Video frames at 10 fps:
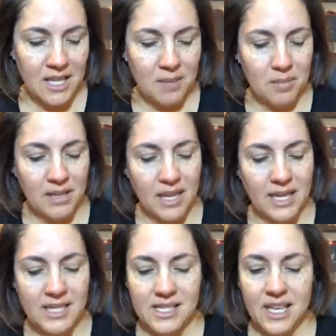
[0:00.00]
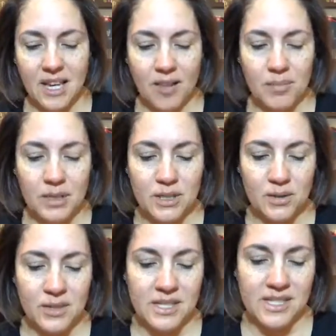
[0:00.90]
But like I said, I've been
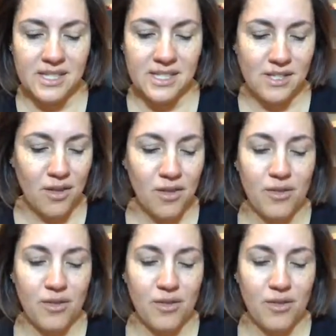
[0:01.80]
doing this. This is I